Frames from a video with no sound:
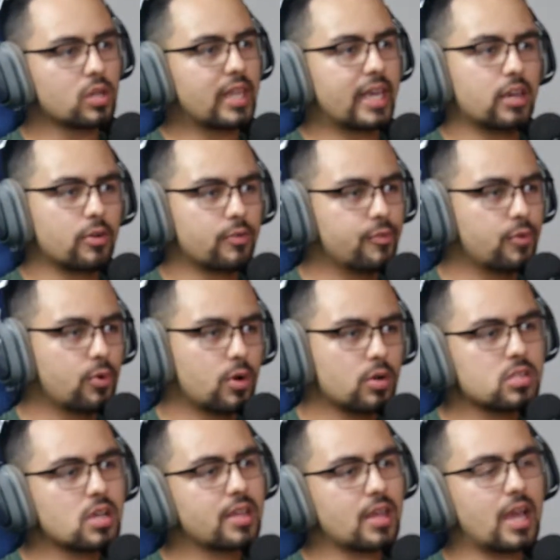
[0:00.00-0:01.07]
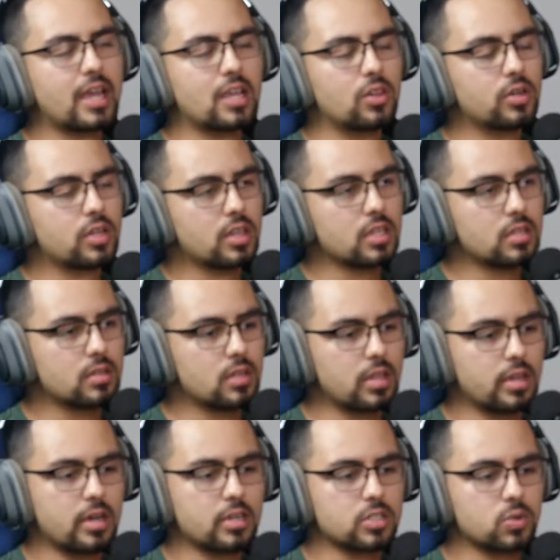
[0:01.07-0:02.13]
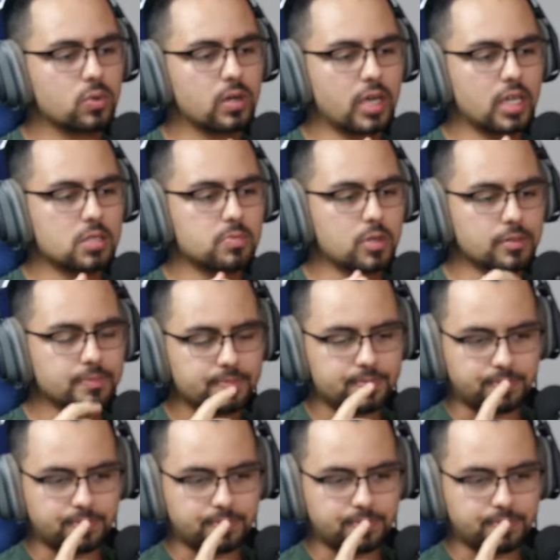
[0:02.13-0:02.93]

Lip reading: Orlando, Florida. So I can look at the tour dates, but